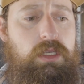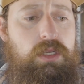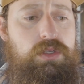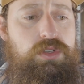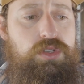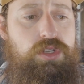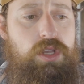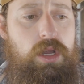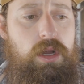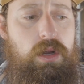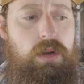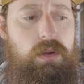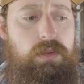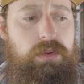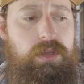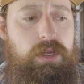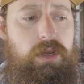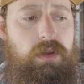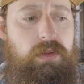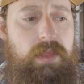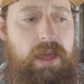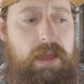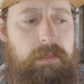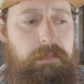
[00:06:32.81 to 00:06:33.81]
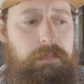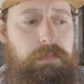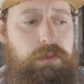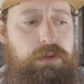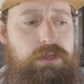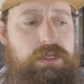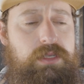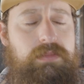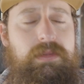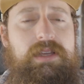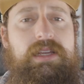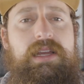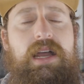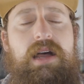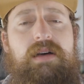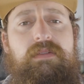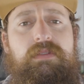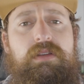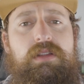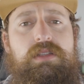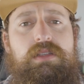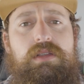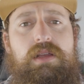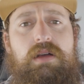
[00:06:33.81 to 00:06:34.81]
So, you know, that boosted my
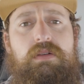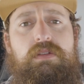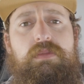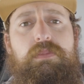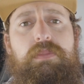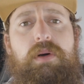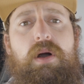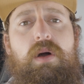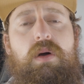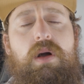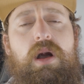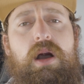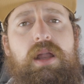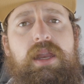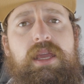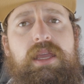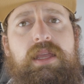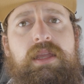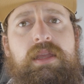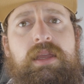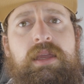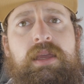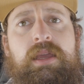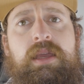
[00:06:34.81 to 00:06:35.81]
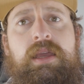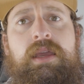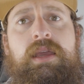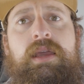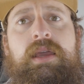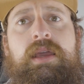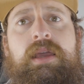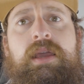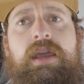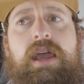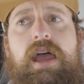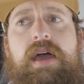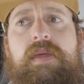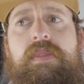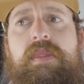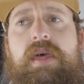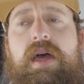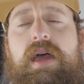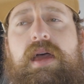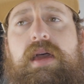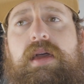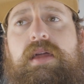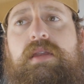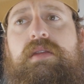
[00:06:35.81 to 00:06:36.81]
confidence a lot with bow hunting. And
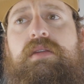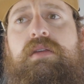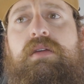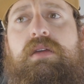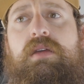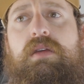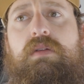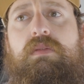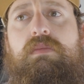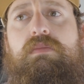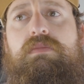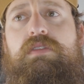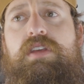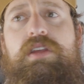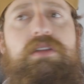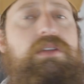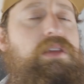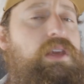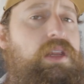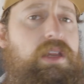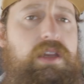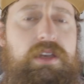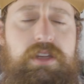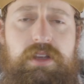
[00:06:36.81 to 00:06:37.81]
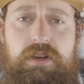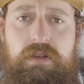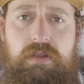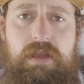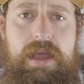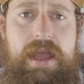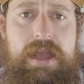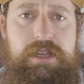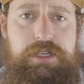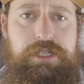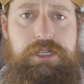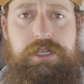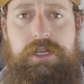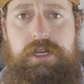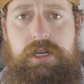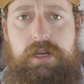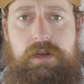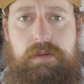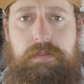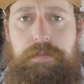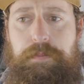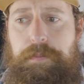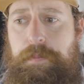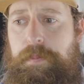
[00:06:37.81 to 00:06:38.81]
then didn't get a deer last
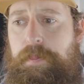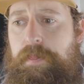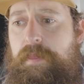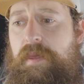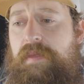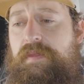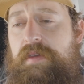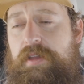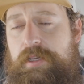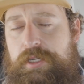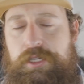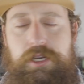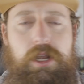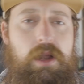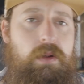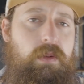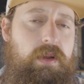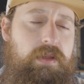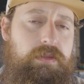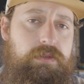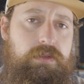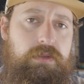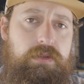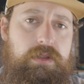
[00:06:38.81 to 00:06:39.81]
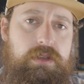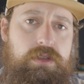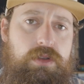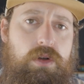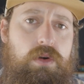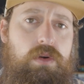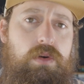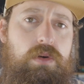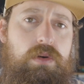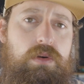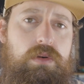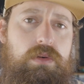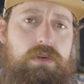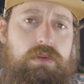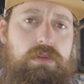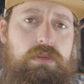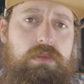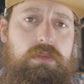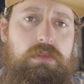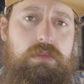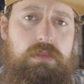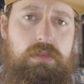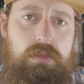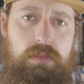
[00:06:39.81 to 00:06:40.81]
year. Then this year I went through this
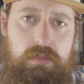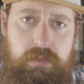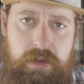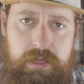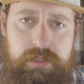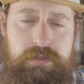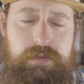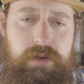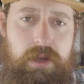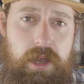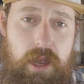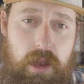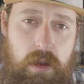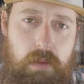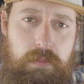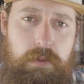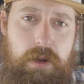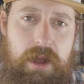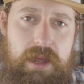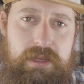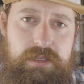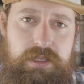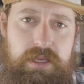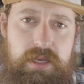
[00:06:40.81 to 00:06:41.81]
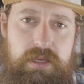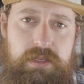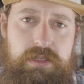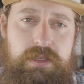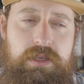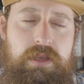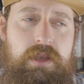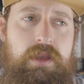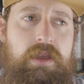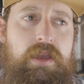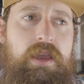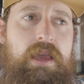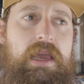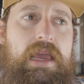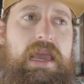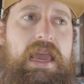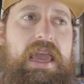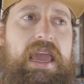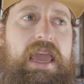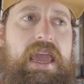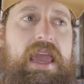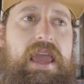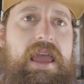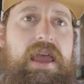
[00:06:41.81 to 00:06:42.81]
whole range fairy arrow process,
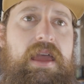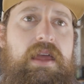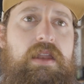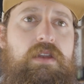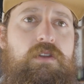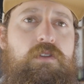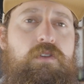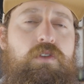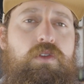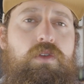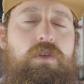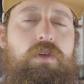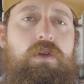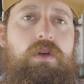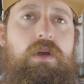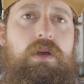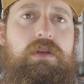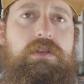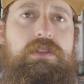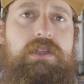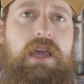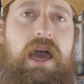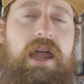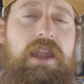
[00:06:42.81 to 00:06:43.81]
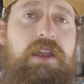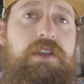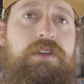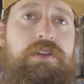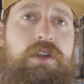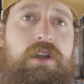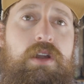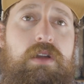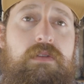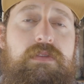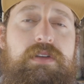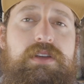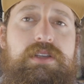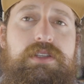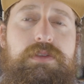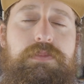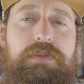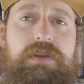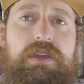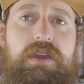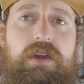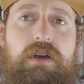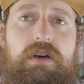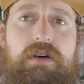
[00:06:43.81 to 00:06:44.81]
and I was kind of nervous
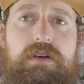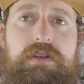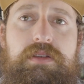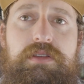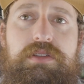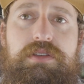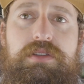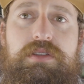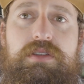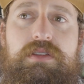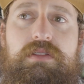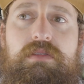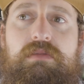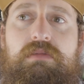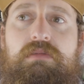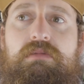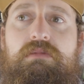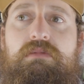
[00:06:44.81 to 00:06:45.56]
because